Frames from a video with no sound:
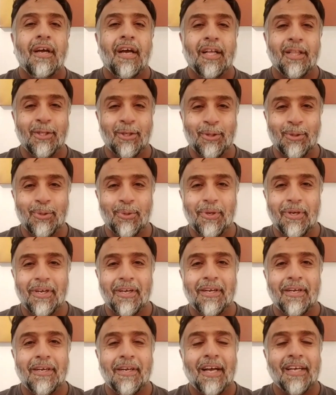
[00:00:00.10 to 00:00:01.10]
Hello,
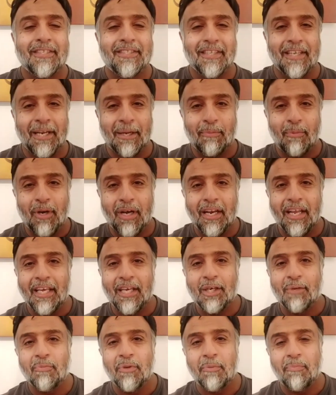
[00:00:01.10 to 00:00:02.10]
assalamu
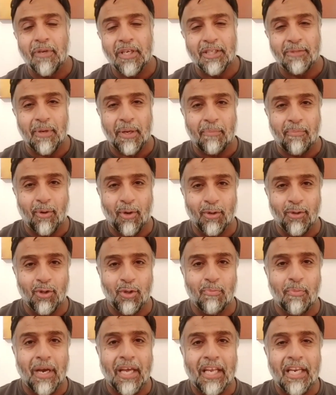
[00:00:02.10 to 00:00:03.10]
alaikum and peace be upon
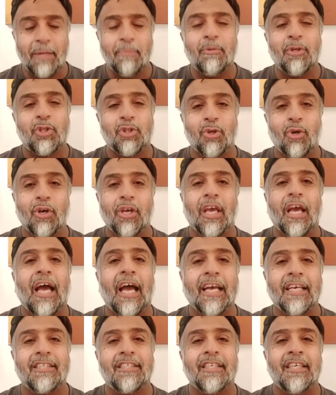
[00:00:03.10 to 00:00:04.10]
you. My name is Shoket
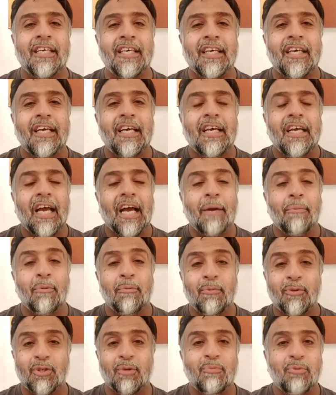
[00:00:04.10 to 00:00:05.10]
Aksi. I'm a
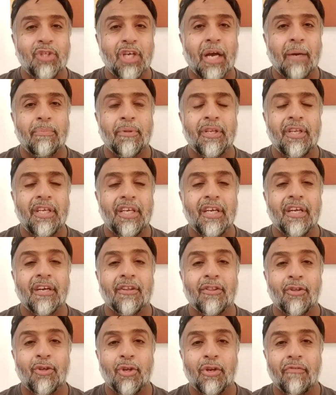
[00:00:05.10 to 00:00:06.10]
Muslim chaplain here
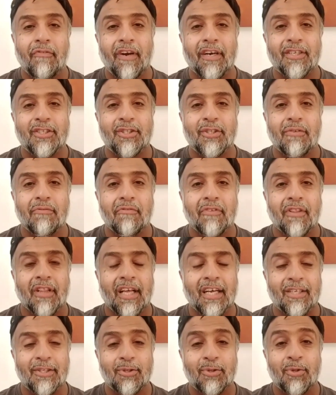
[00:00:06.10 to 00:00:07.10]
at the University of
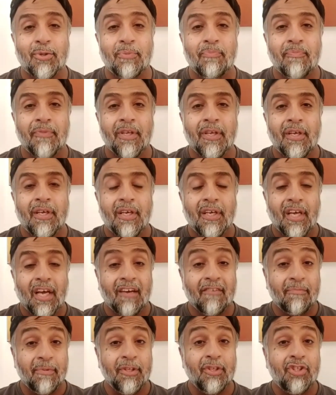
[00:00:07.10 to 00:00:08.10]
Glasgow.
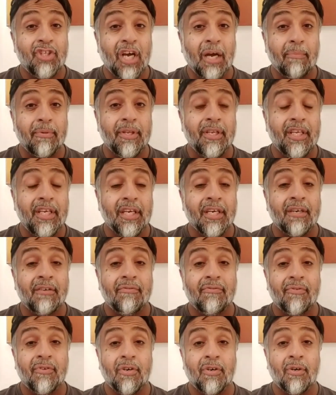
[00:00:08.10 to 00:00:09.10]
I've been chaplain here
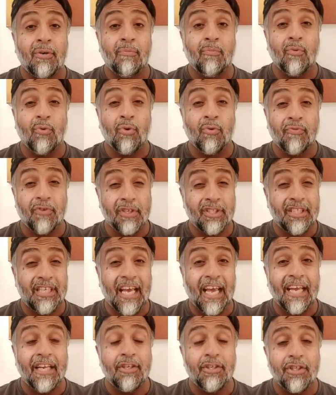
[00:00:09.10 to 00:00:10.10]
for over
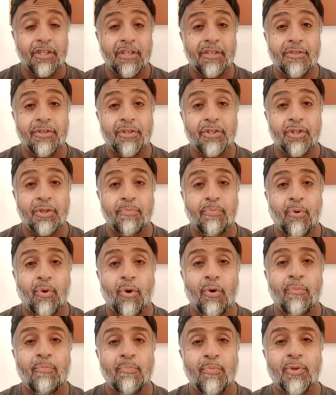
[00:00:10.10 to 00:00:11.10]
10 years,
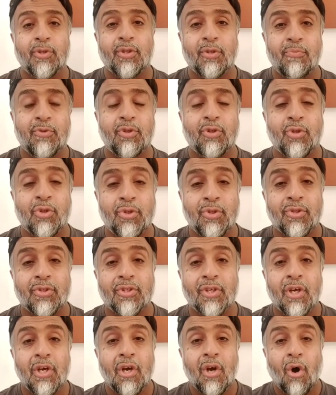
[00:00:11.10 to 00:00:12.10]
supporting Muslim
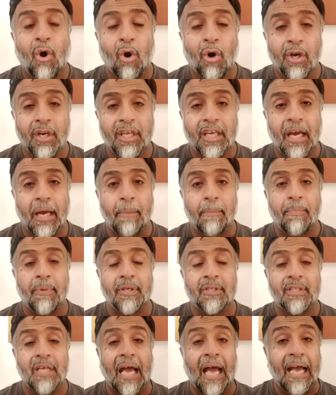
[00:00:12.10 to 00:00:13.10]
students on
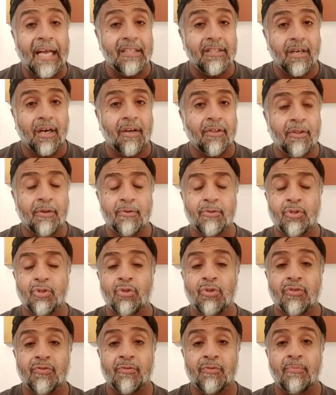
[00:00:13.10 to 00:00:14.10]
campus and other
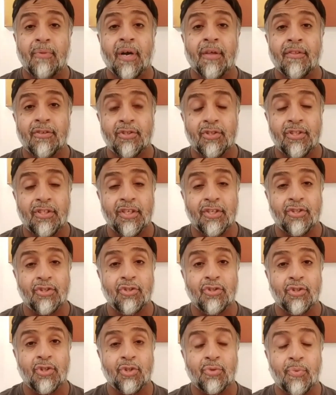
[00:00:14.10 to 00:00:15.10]
students from other
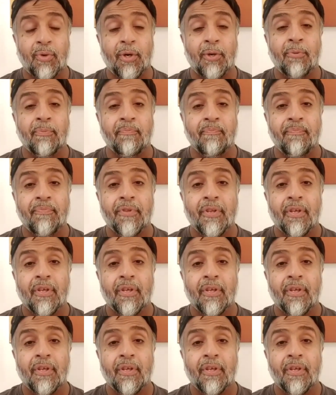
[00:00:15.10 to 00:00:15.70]
traditions as well.